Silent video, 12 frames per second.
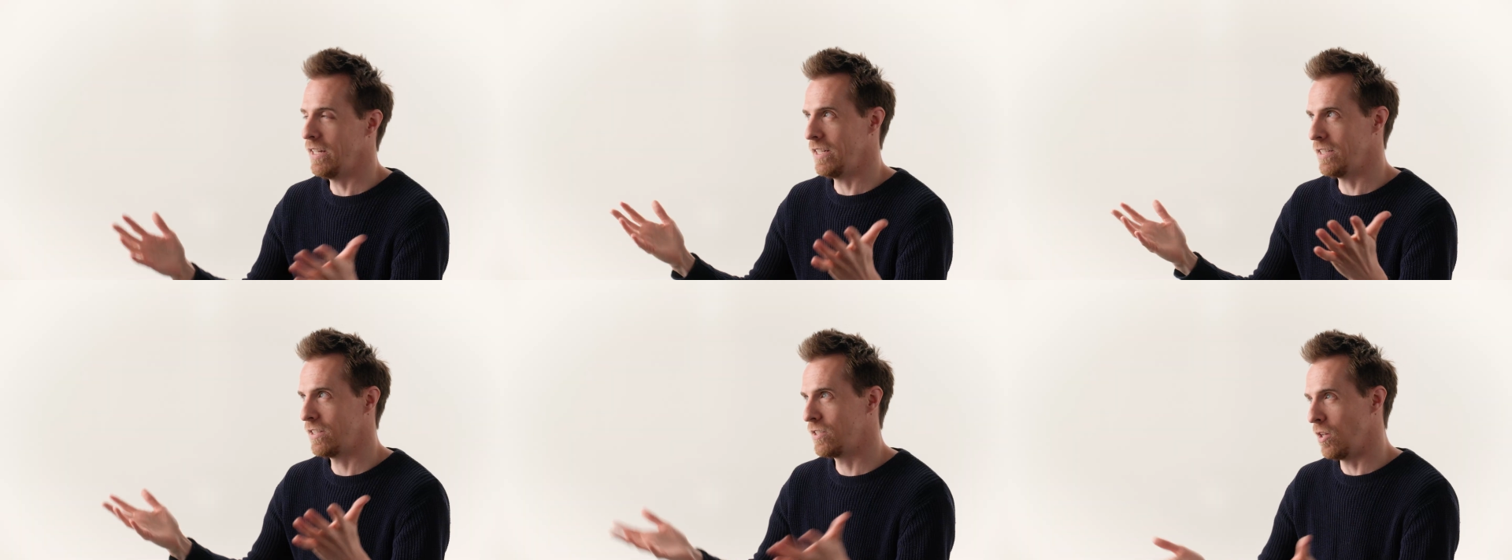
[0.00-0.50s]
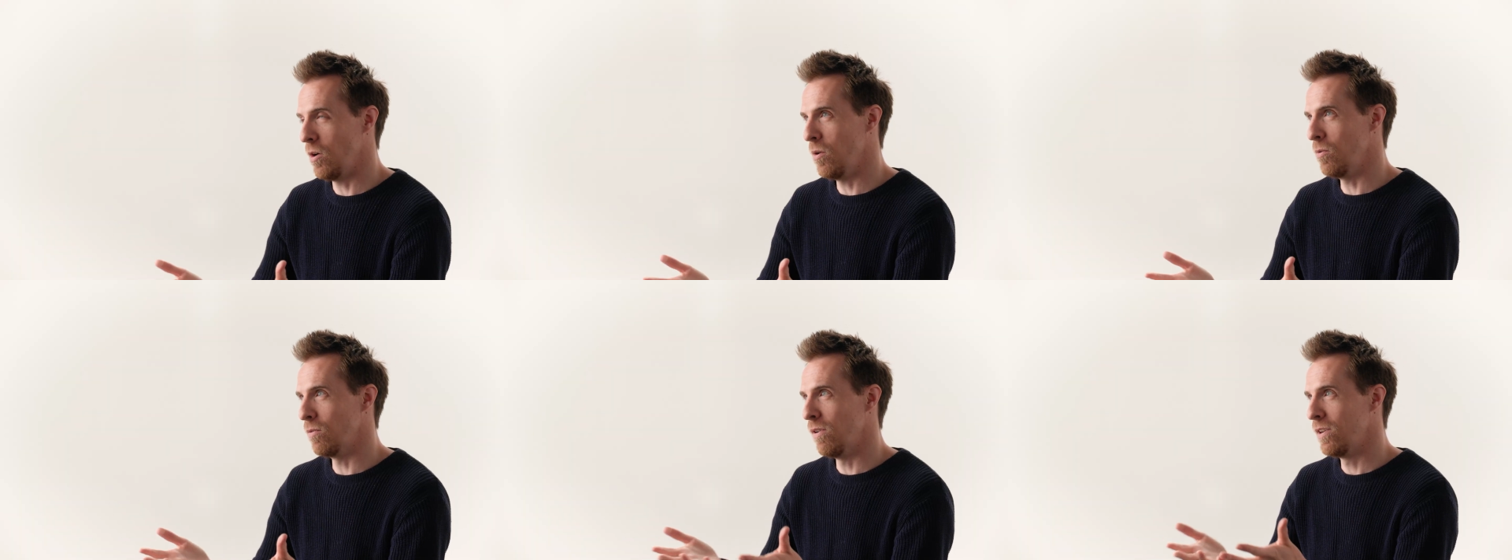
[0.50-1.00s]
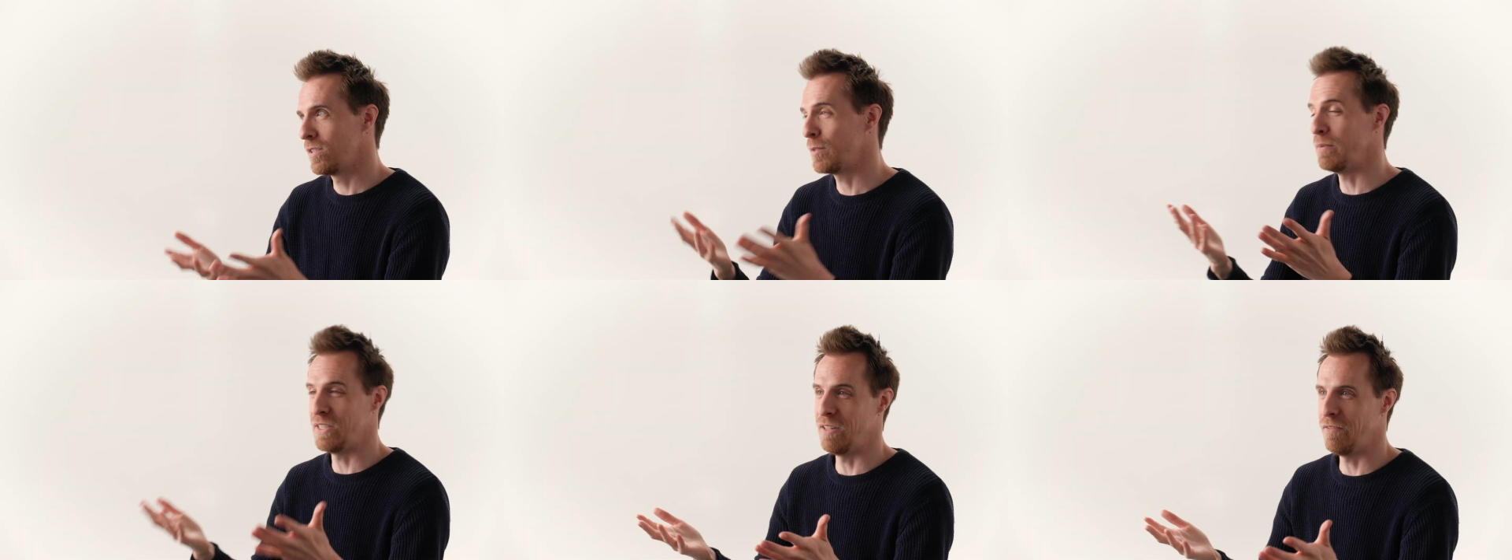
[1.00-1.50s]
And it's so
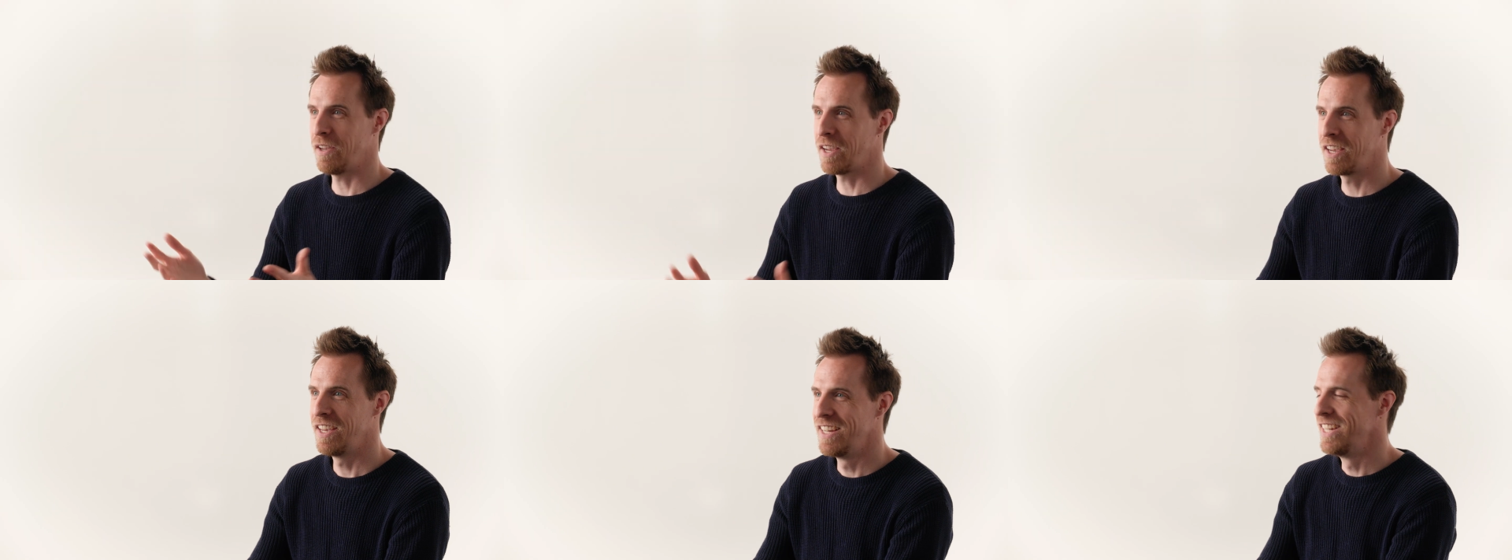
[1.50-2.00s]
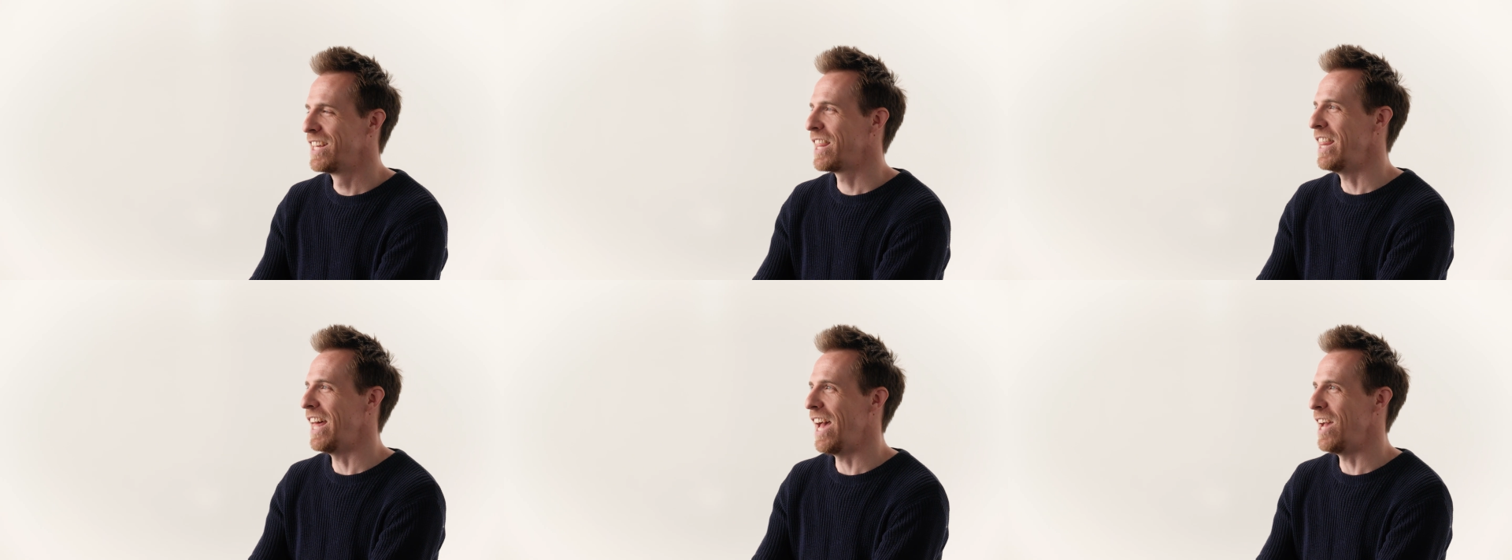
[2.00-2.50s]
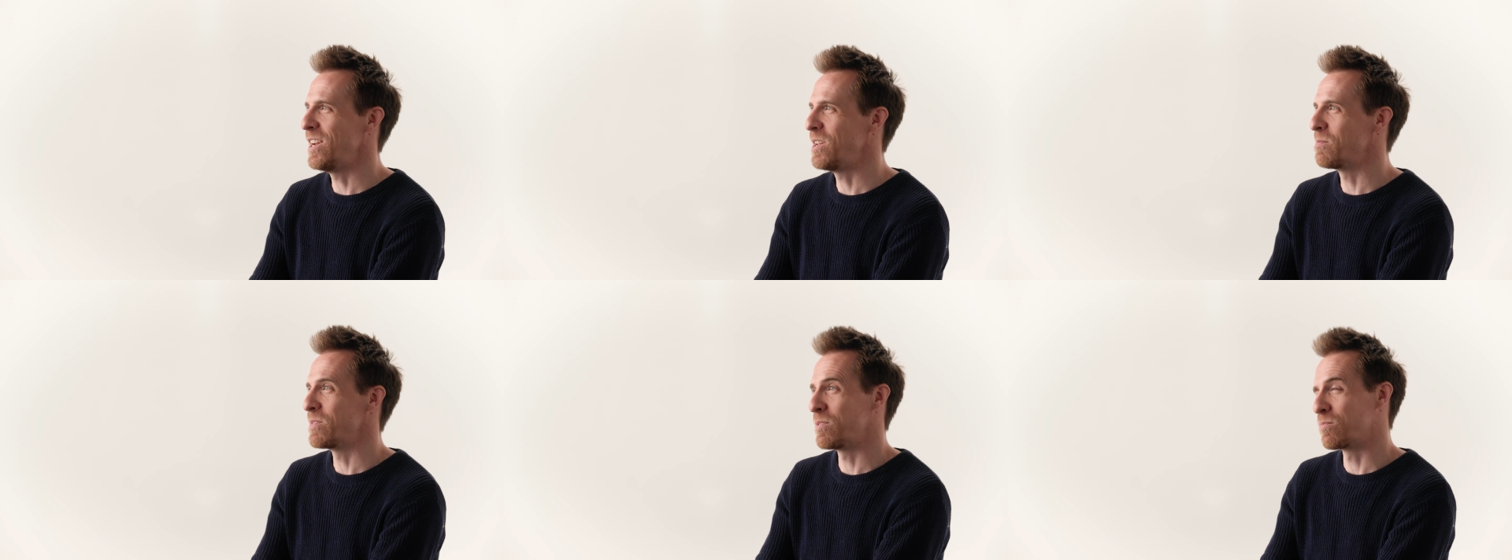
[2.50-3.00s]
specific that
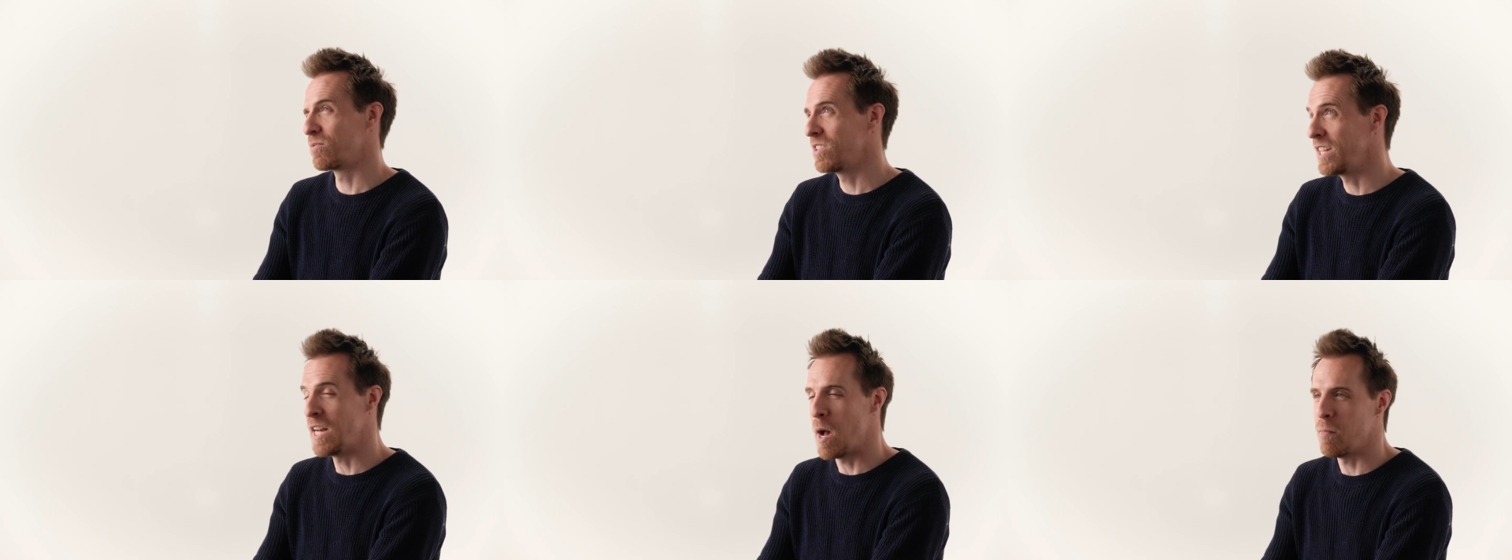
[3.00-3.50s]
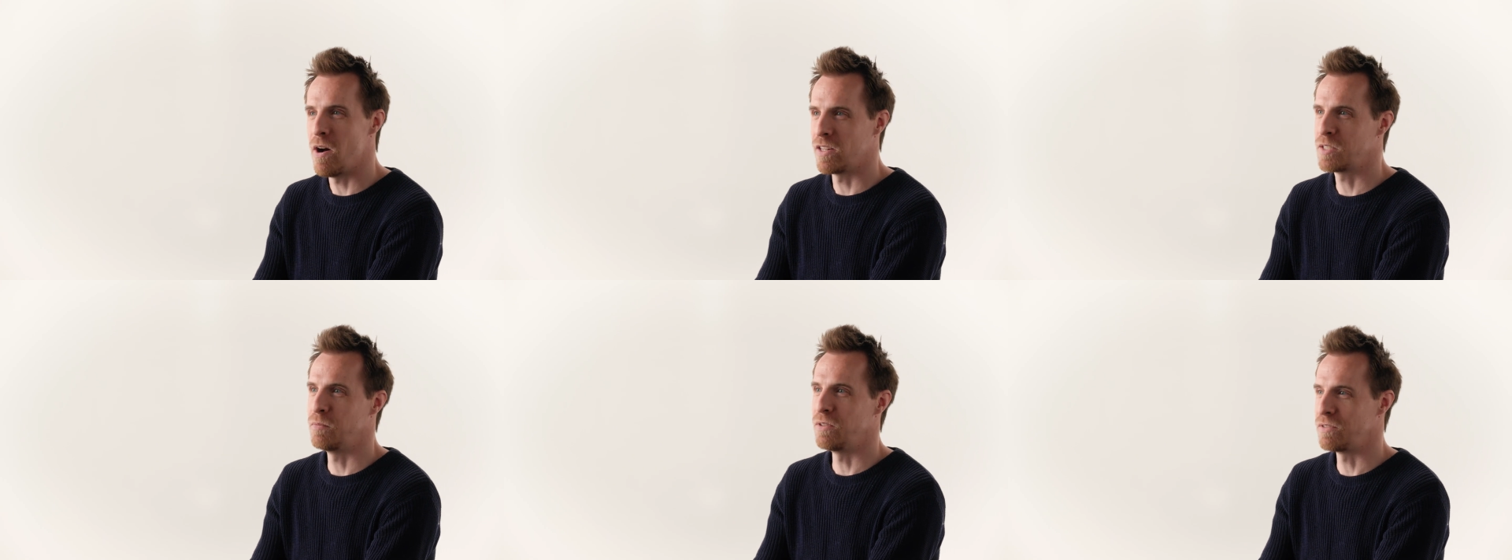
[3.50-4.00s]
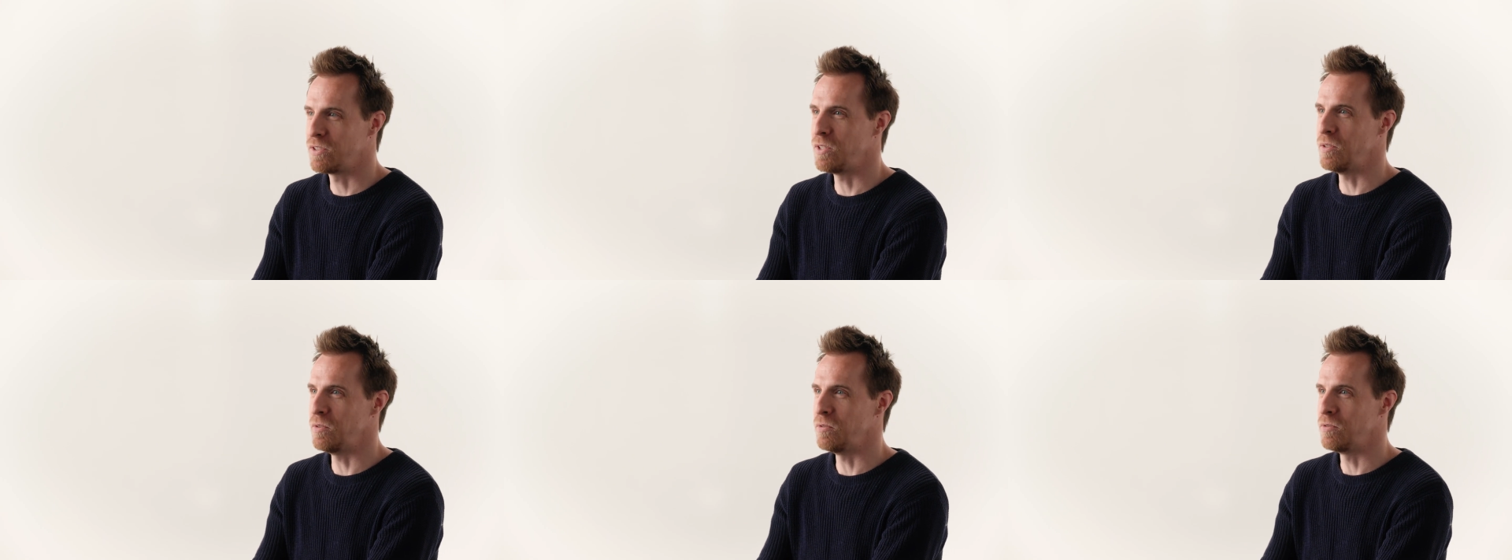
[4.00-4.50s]
it was really not possible
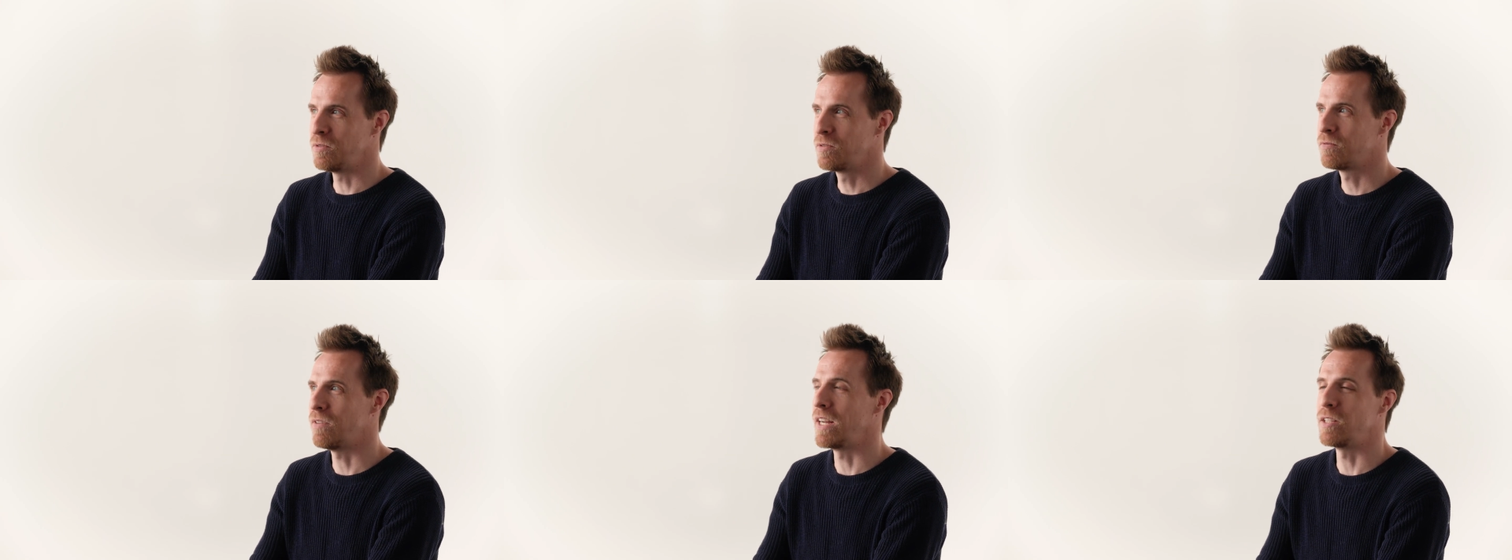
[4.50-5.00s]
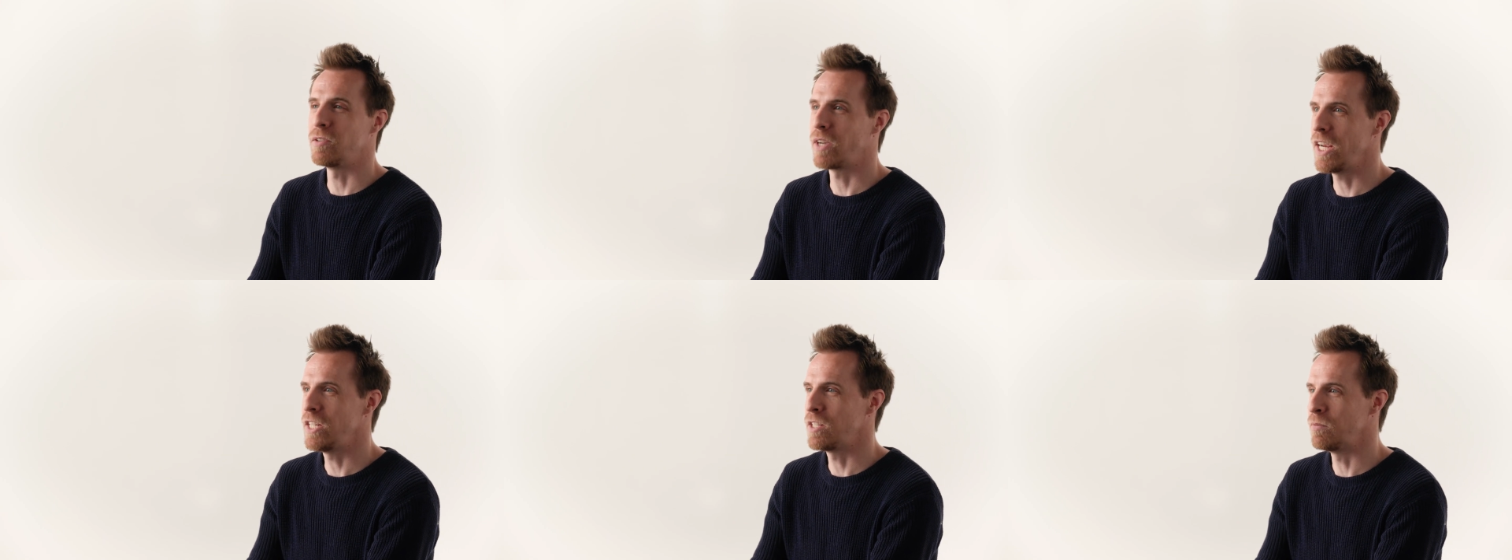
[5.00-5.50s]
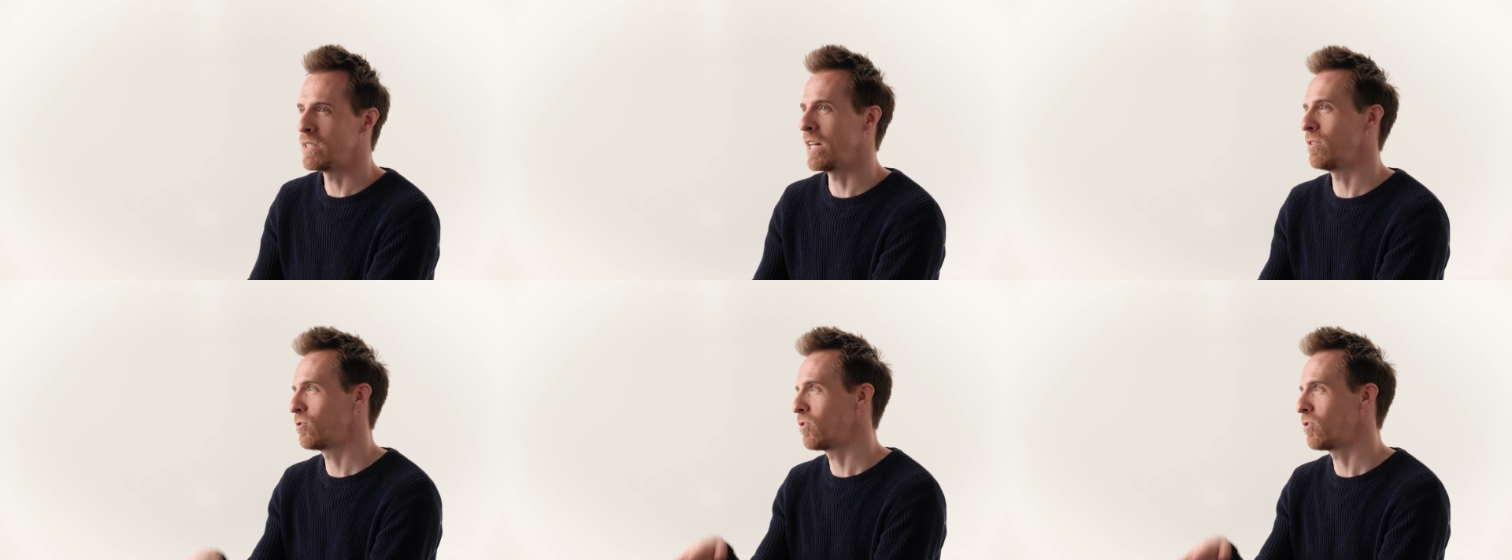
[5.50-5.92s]
to find a location without